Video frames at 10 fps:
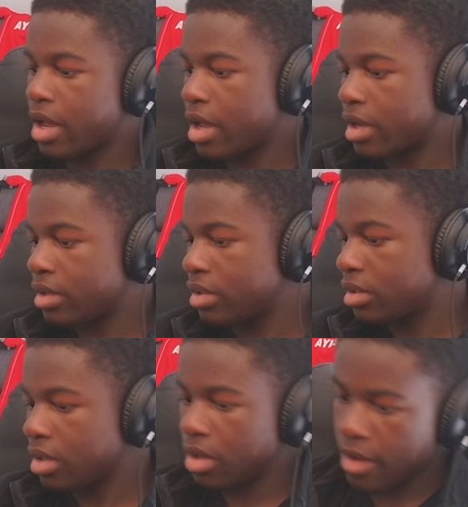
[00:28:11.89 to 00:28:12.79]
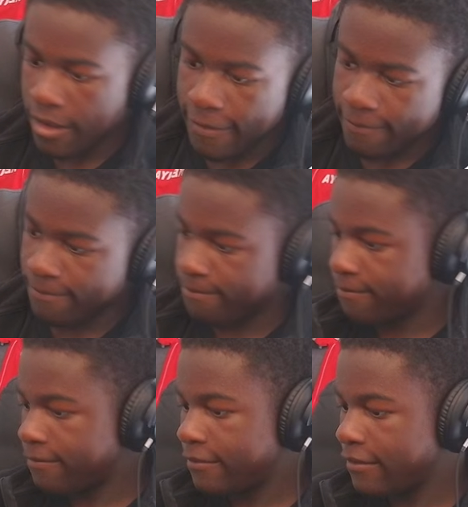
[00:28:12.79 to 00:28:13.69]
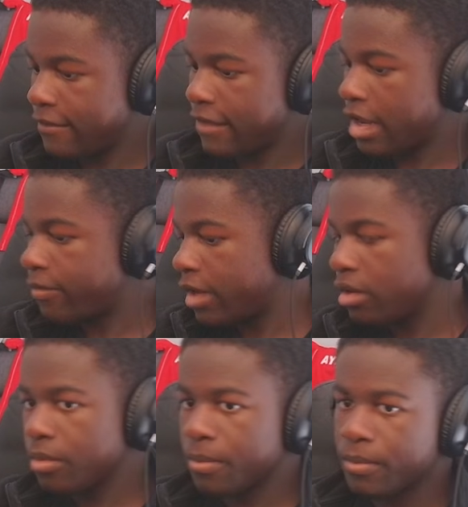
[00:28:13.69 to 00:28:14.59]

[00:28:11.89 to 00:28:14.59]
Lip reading: and F8.